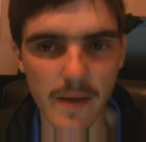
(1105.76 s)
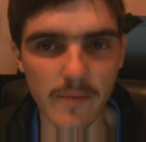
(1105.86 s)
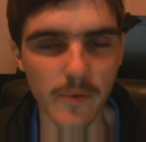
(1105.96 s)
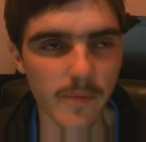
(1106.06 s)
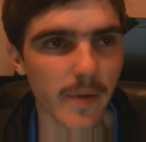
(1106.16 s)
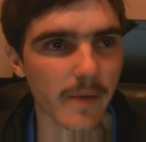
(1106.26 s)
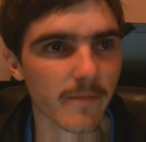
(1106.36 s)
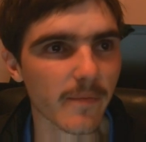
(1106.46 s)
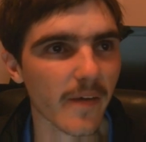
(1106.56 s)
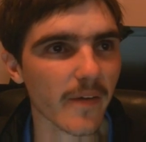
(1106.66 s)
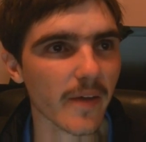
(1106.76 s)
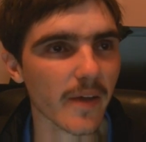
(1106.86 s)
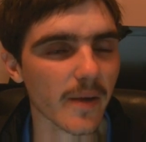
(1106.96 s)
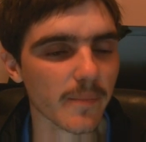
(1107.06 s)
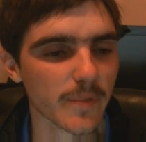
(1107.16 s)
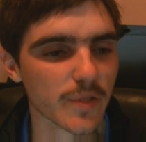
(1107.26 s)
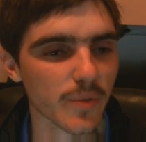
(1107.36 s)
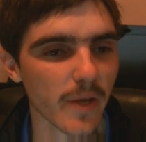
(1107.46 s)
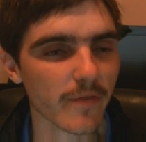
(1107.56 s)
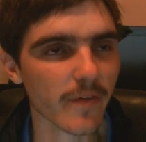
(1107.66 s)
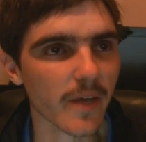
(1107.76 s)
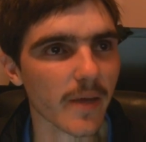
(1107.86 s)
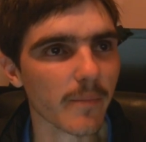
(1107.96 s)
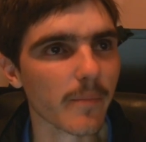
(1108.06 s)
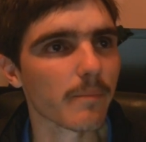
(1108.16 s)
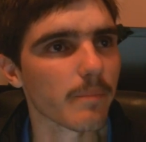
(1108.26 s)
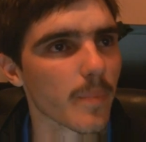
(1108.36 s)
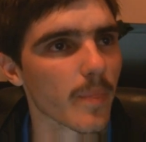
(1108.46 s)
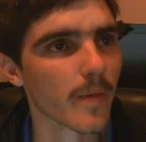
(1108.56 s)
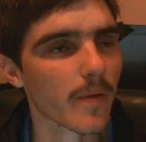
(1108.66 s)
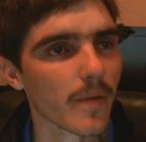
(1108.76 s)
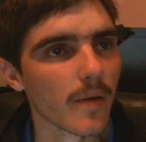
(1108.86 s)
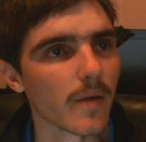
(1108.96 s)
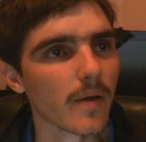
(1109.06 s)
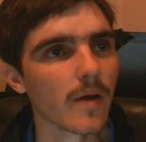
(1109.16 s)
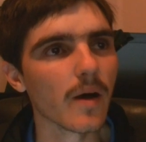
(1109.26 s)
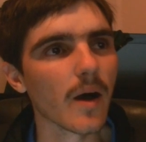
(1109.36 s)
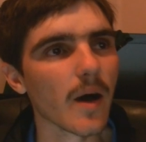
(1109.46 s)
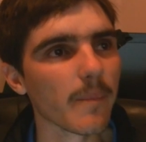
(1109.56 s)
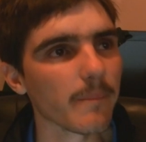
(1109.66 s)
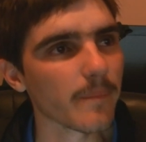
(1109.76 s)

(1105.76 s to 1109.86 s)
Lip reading: would have been very sweet for him. And